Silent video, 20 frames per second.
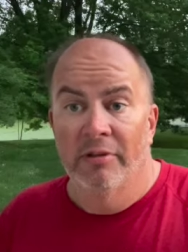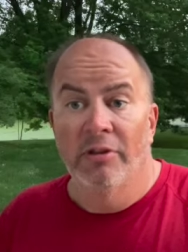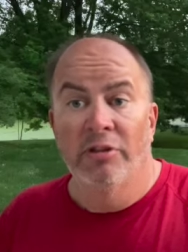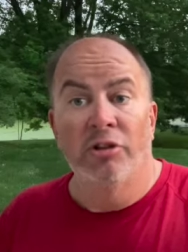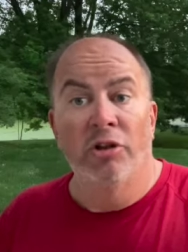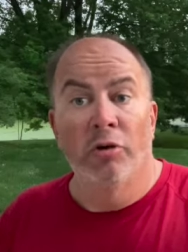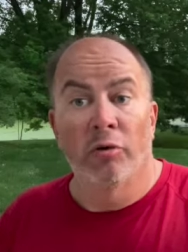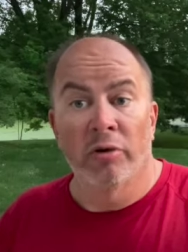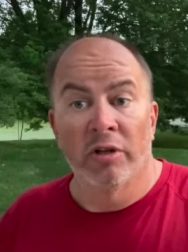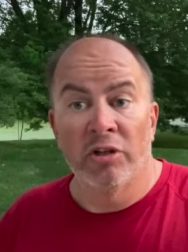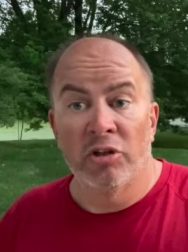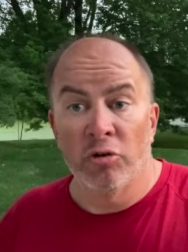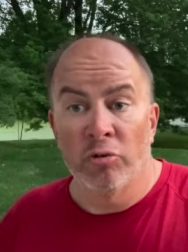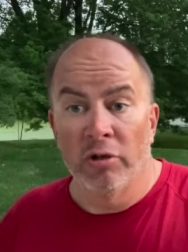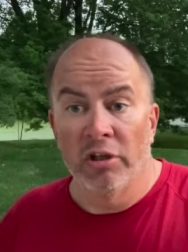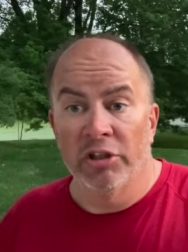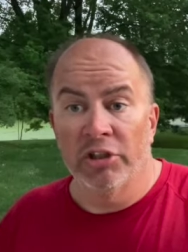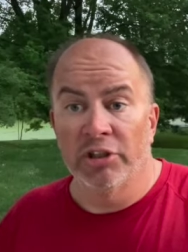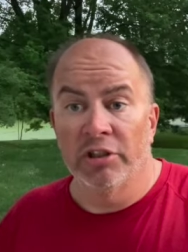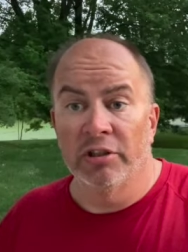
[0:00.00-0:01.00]
your
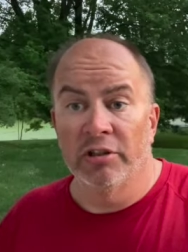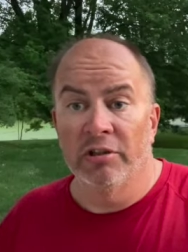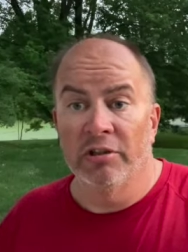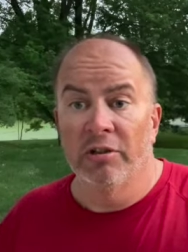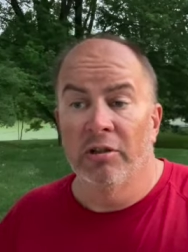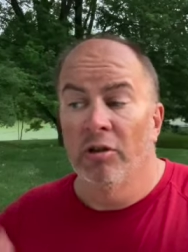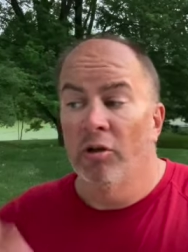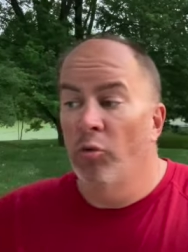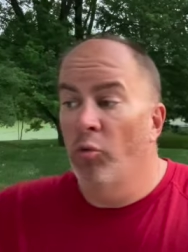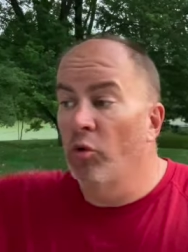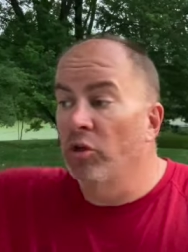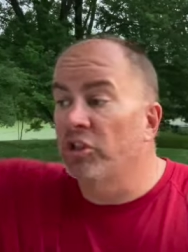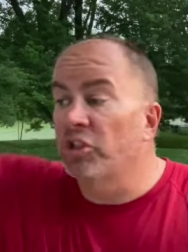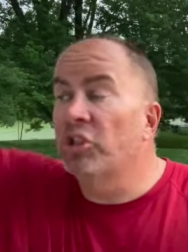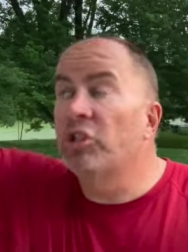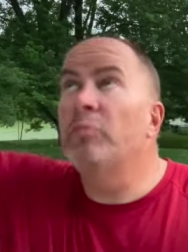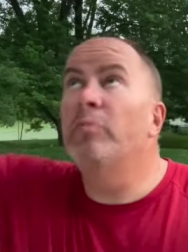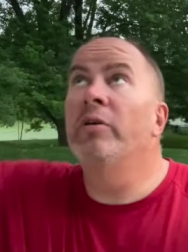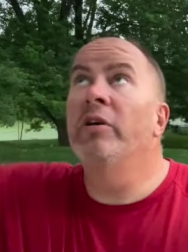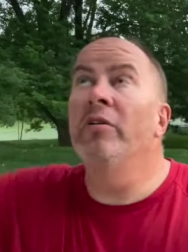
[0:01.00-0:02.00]
intuition, what
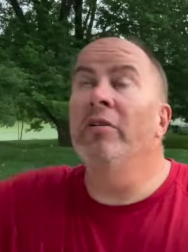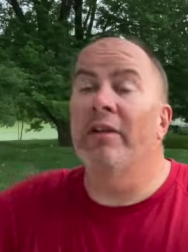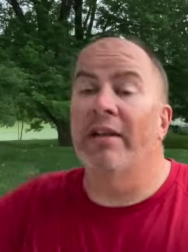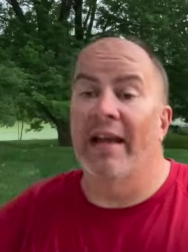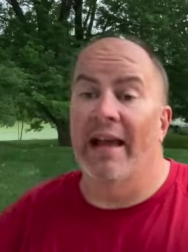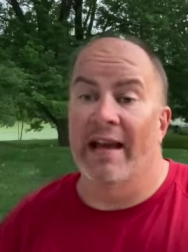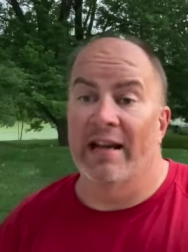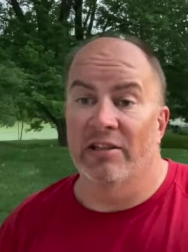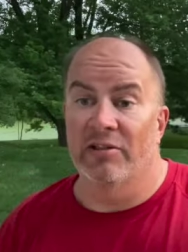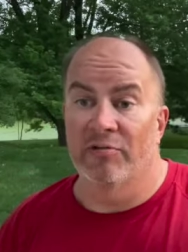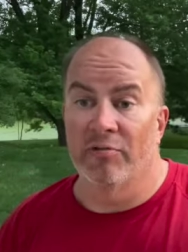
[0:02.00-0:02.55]
spirit has